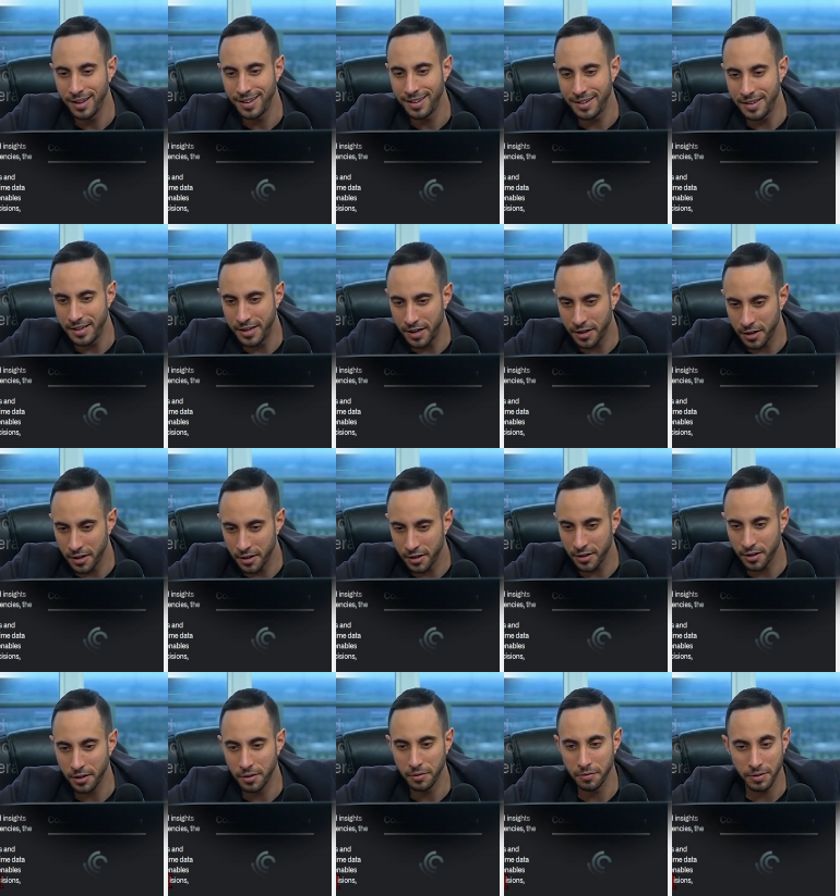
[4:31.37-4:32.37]

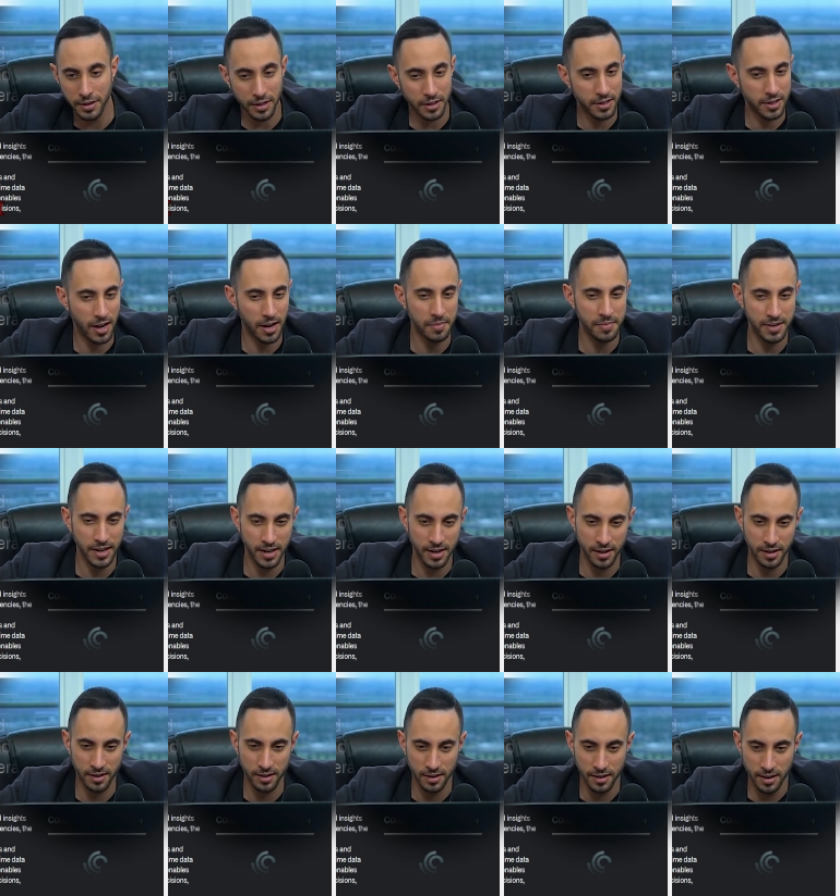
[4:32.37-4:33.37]
near real-time
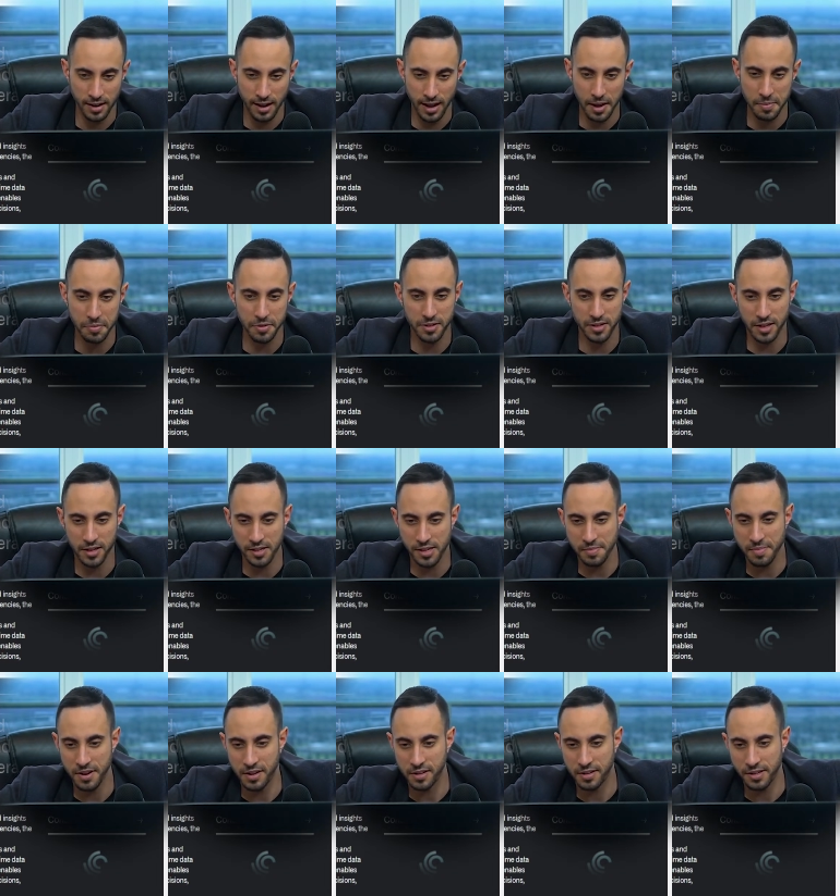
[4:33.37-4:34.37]
data and presents
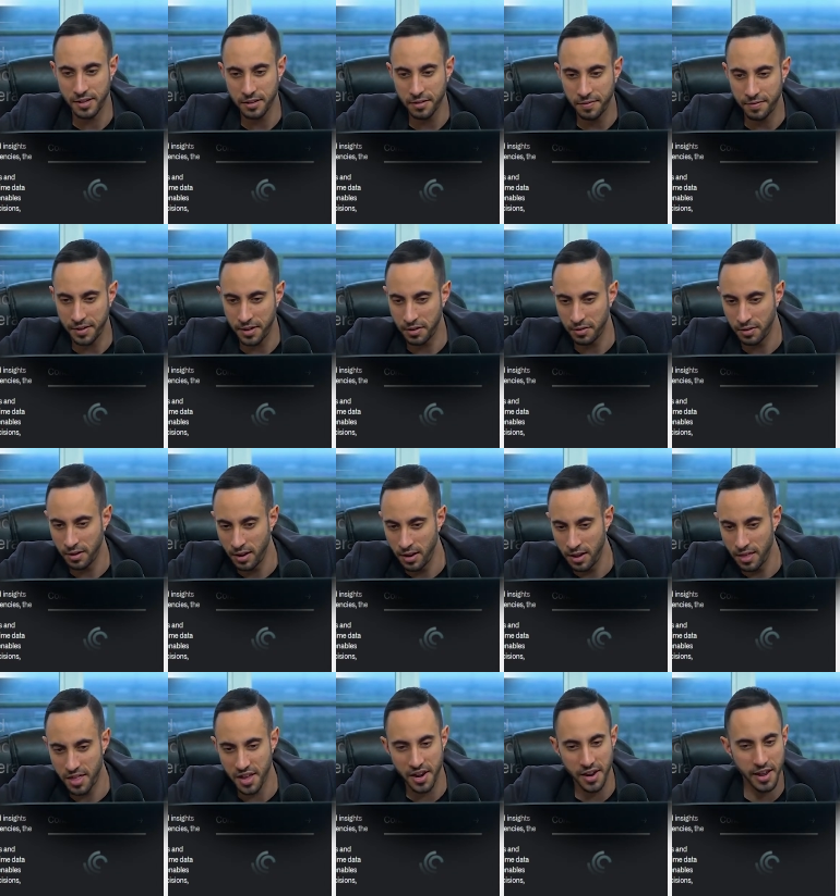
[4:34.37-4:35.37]
them in a single view
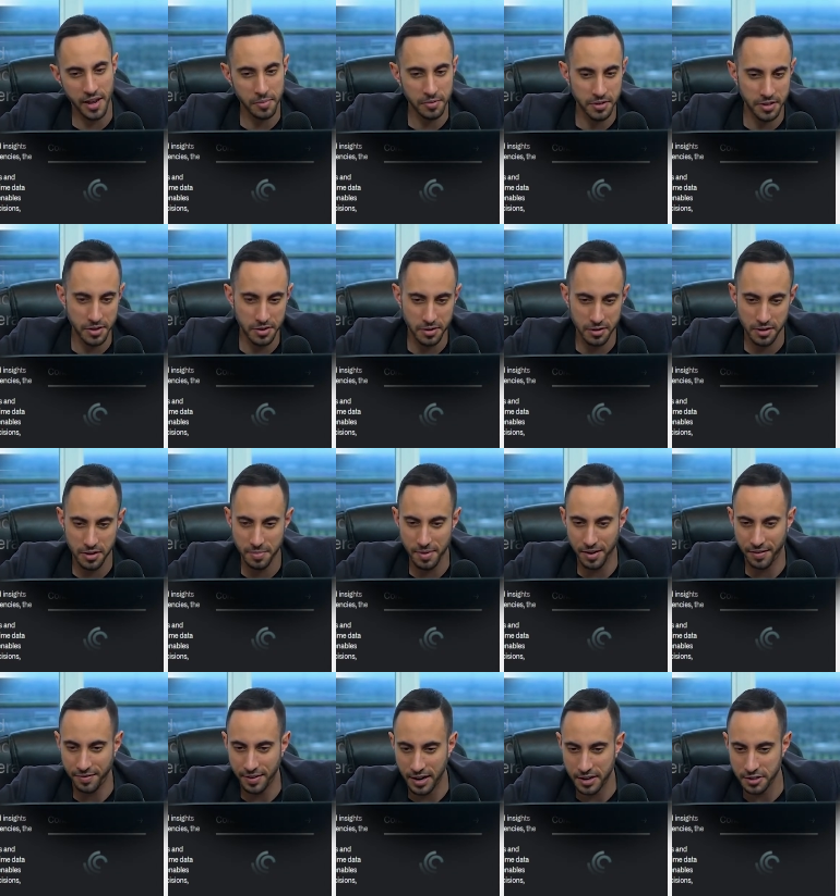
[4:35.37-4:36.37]
that enables users to
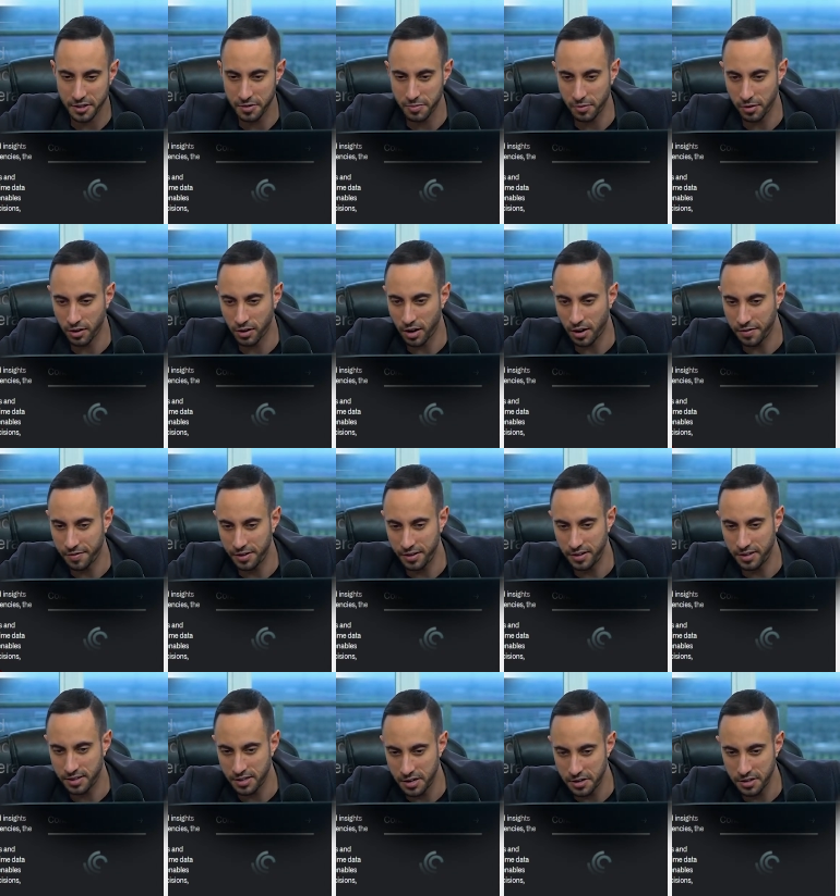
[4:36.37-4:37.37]
make faster, more confident
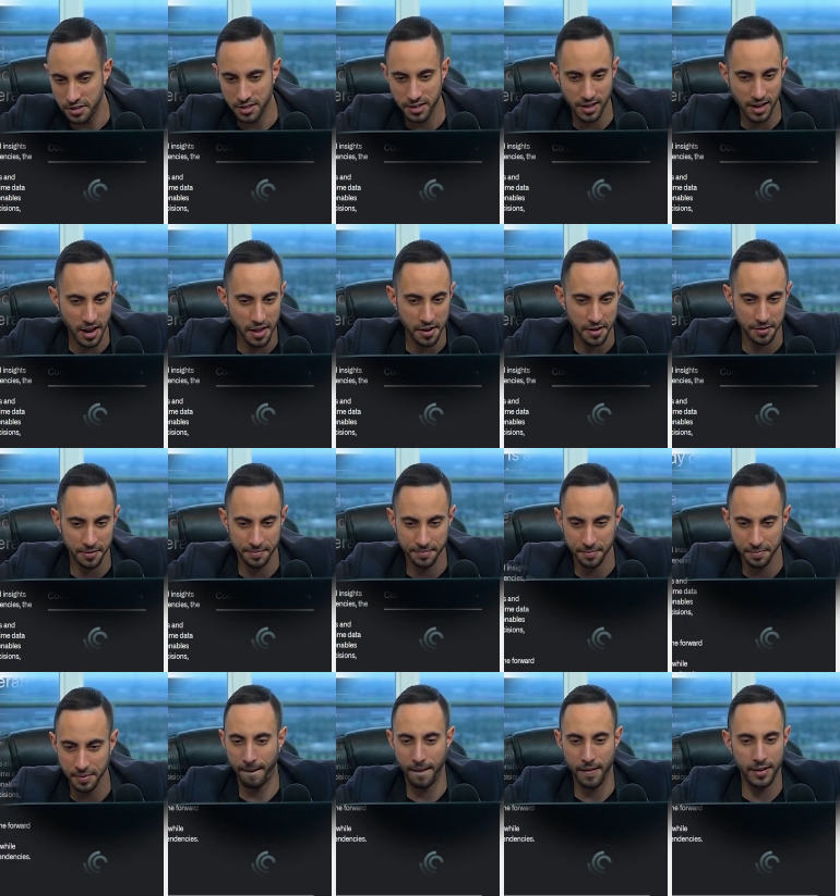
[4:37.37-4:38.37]
decisions together.
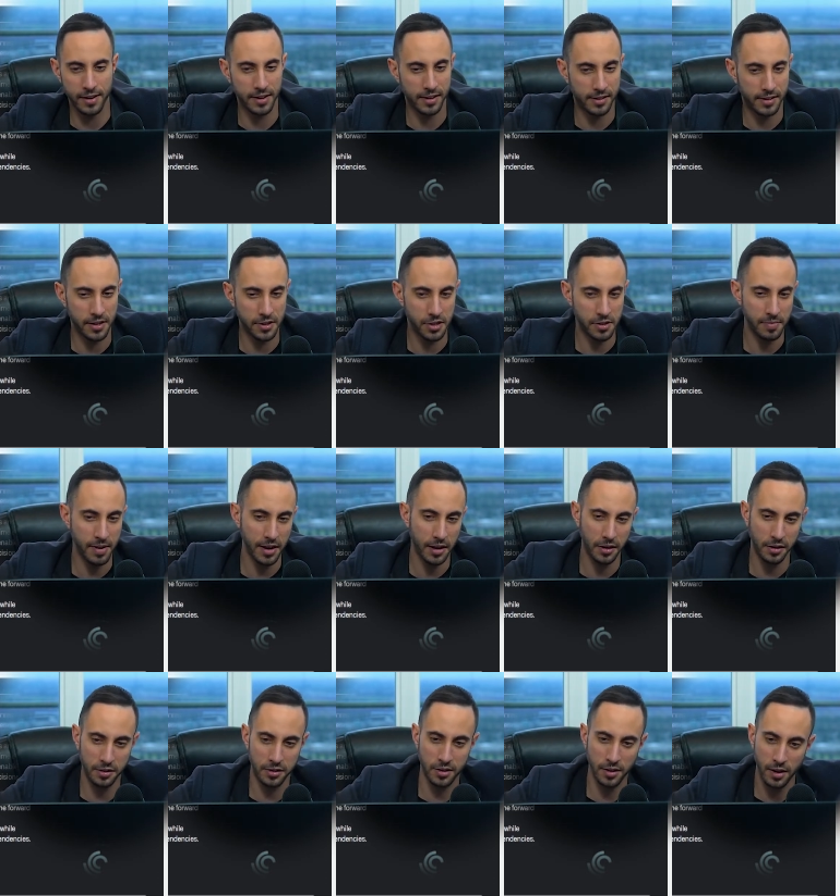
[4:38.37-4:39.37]
Decision
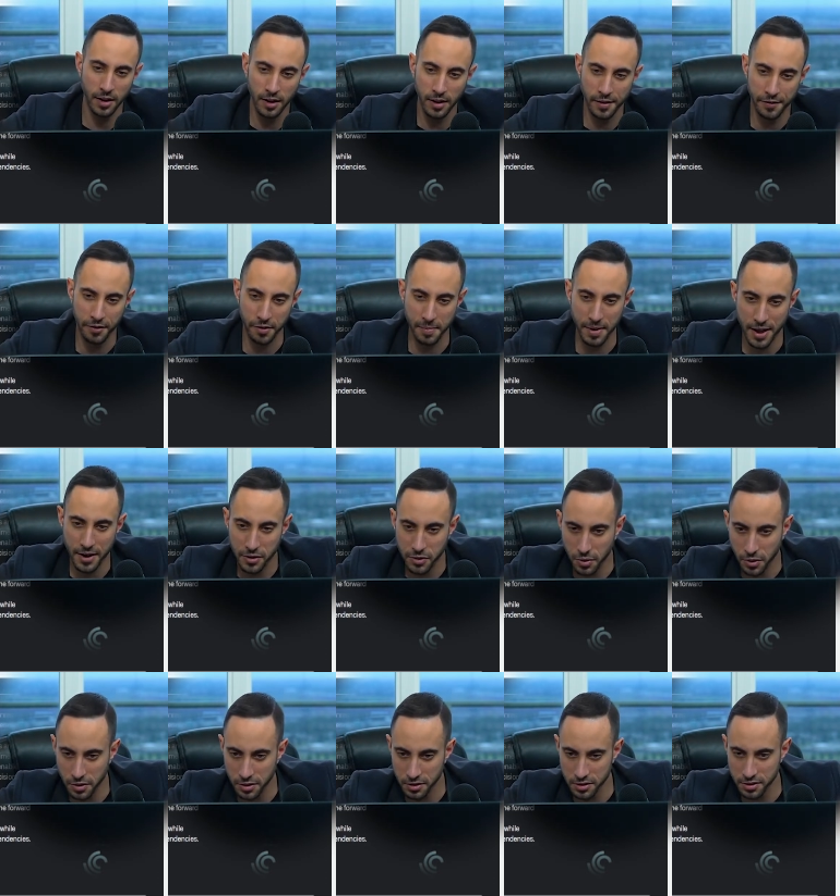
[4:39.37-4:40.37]
makers from
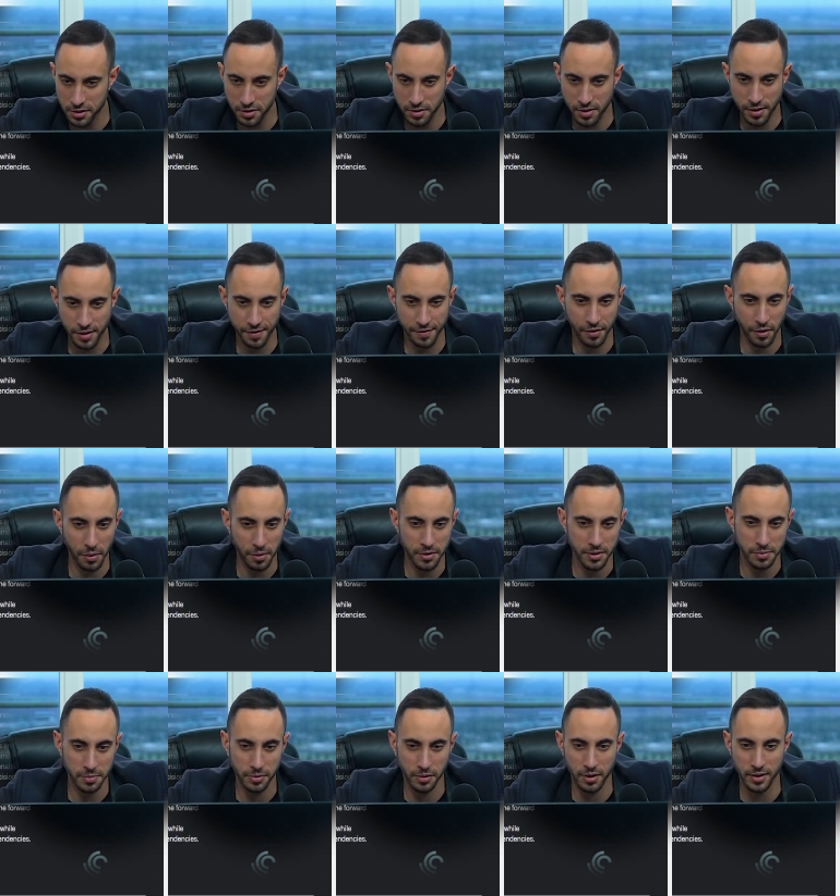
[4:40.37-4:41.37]
headquarters to the forward
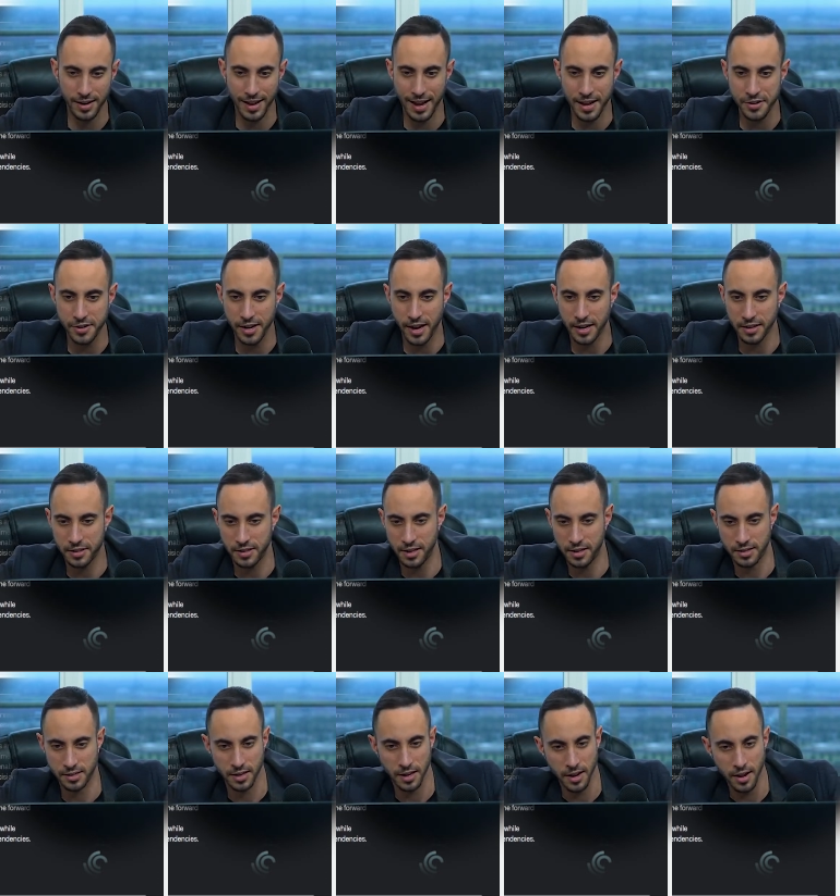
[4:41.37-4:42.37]
deployed edge
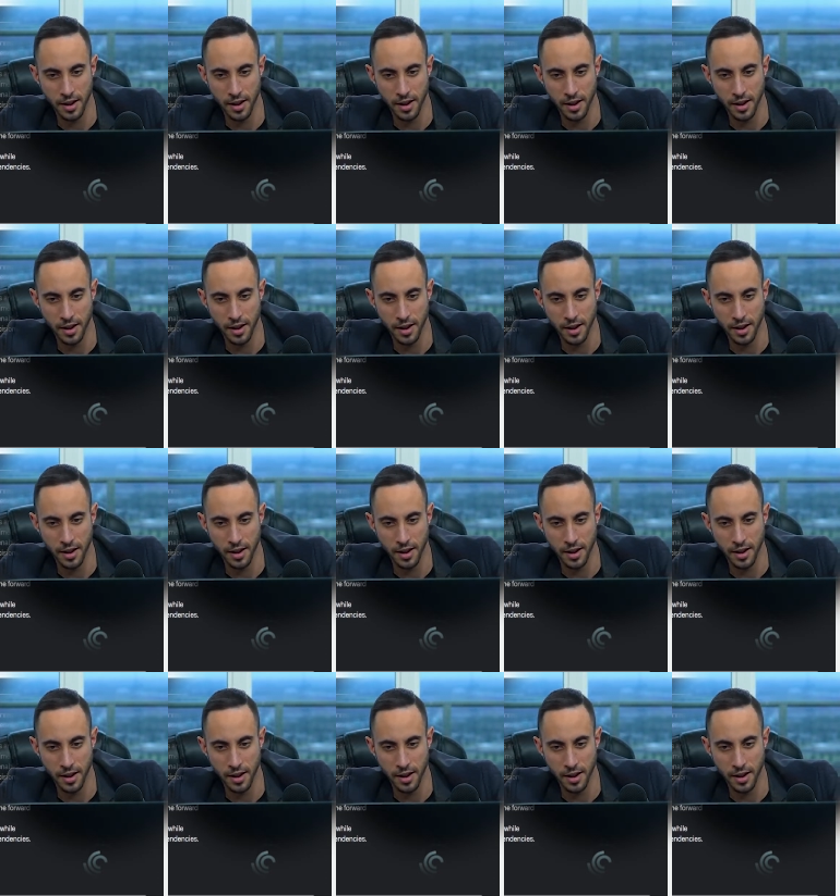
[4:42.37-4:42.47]
access